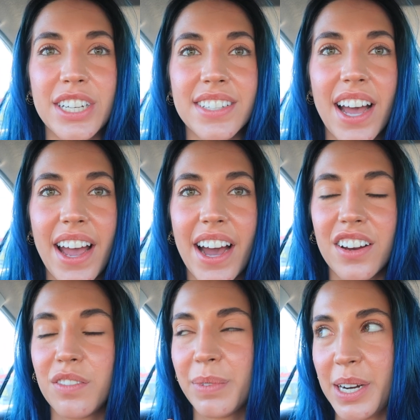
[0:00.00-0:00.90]
just got
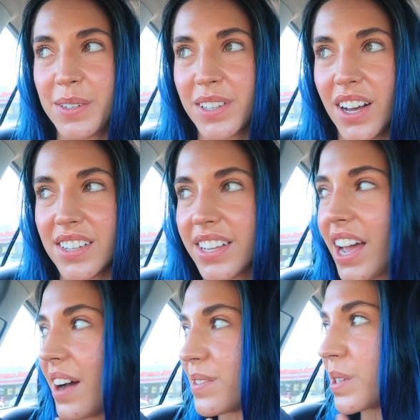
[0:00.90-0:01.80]
out of Plato's closet
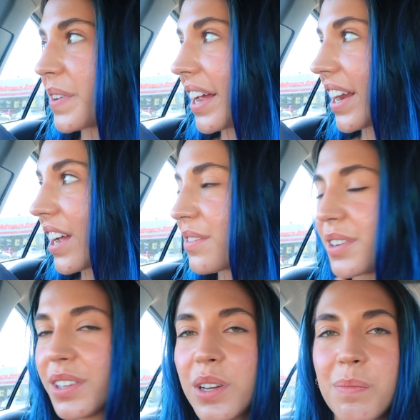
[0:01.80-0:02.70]
after waiting
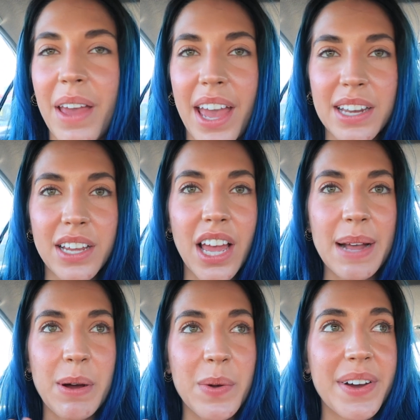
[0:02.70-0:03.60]
for a little bit.
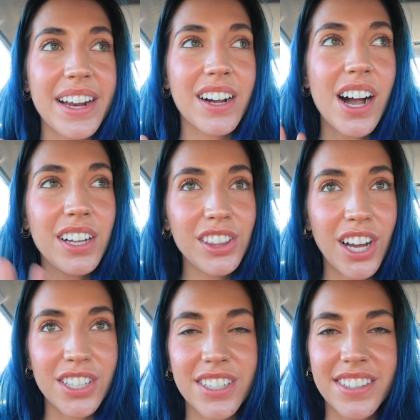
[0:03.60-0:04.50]
We went and got
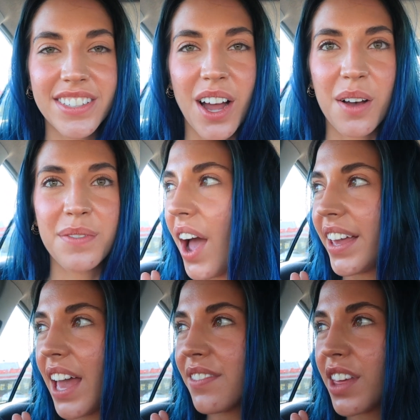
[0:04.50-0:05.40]
lunch and stuff. I
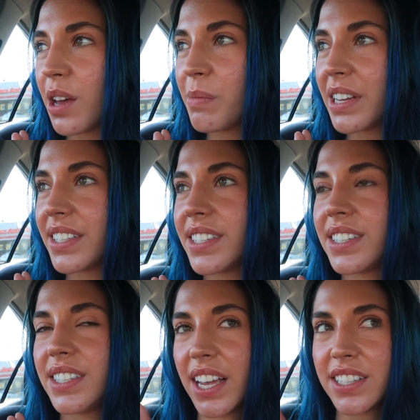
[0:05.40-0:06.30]
gave them
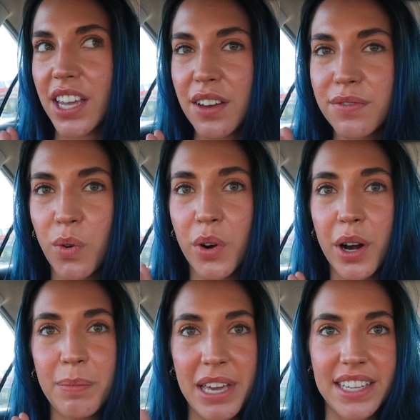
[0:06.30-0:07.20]

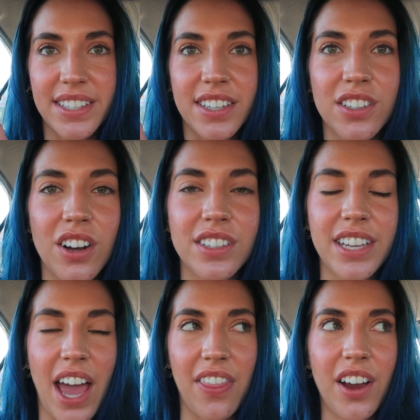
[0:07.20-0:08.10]
64 pieces
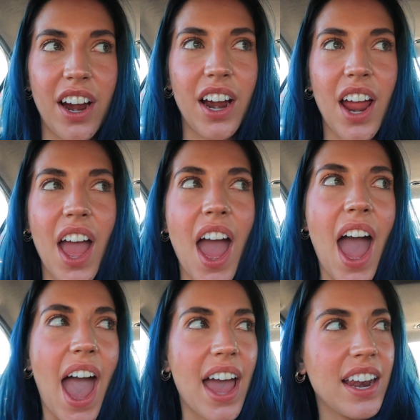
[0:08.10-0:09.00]
altogether,
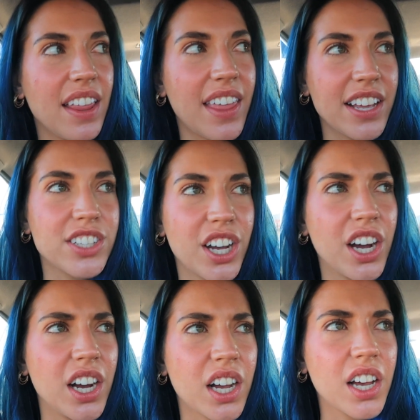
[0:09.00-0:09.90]
and they
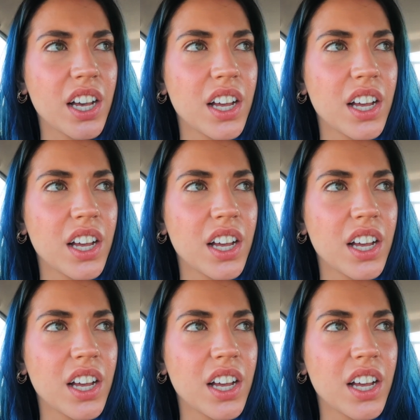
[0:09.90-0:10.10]
took